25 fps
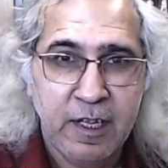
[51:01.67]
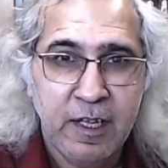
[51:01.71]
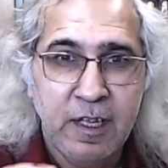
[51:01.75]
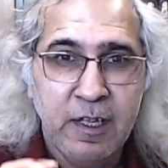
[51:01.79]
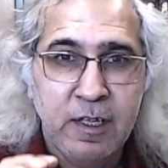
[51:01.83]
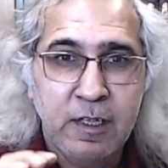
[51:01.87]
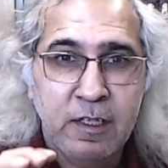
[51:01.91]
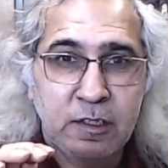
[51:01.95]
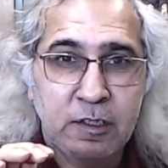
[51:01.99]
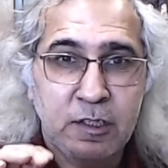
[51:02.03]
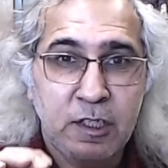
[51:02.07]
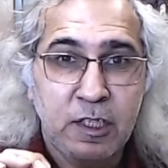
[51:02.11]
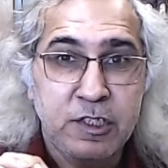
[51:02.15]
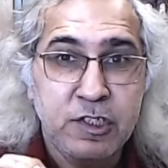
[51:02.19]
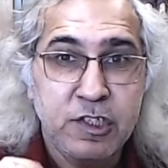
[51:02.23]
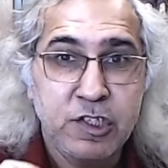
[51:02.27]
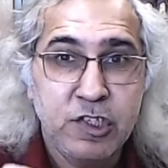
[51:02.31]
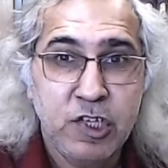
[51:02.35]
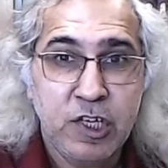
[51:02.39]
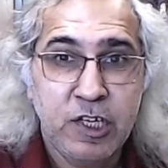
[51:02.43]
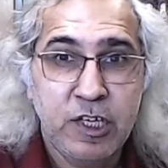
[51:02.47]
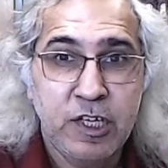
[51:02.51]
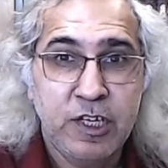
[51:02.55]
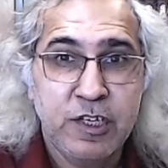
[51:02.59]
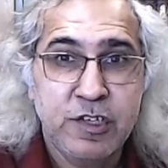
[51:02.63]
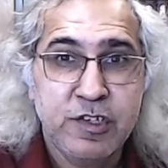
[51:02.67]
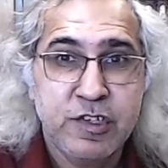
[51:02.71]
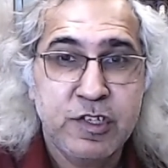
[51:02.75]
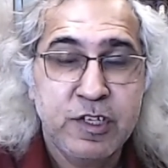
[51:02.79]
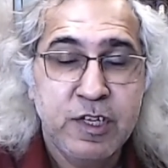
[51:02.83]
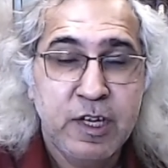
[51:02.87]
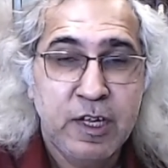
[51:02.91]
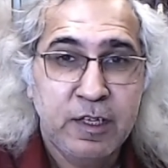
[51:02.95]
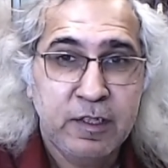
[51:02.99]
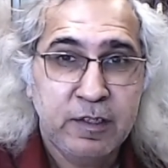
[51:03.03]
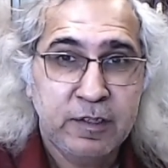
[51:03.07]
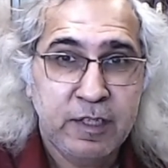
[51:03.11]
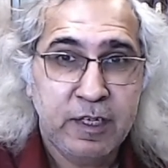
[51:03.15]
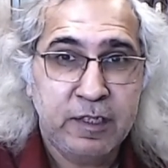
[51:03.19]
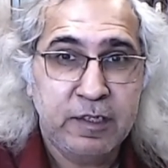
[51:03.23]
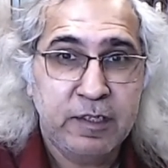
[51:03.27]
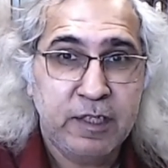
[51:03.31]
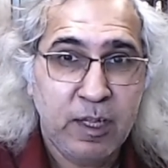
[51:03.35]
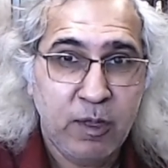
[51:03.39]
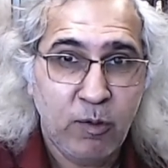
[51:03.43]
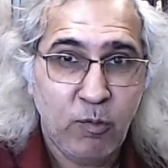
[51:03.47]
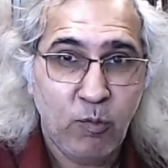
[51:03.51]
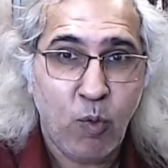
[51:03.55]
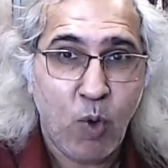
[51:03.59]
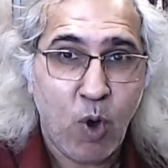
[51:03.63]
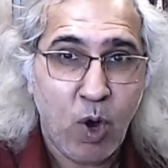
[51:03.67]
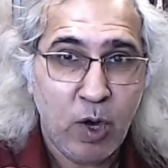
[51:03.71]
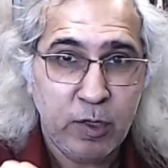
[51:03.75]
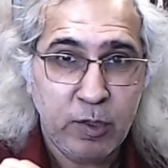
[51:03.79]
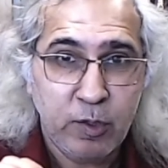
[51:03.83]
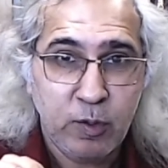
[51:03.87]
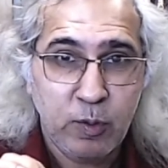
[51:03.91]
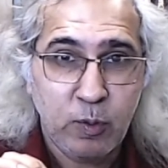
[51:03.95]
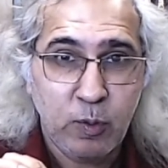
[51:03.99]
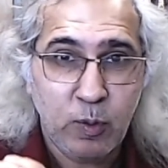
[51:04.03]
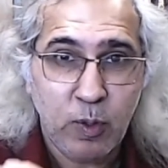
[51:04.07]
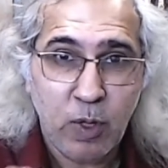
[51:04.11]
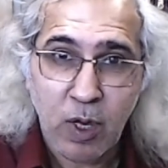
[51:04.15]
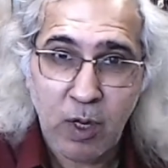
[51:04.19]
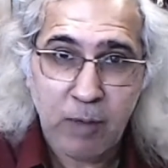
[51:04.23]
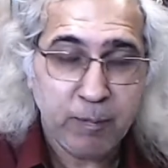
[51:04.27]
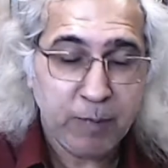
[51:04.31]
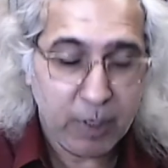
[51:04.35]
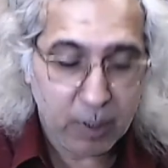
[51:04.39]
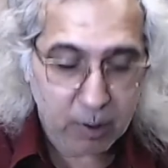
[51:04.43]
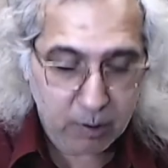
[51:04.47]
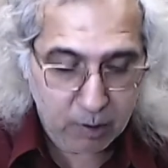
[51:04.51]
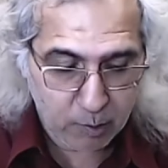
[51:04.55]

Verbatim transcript: the change that they want to come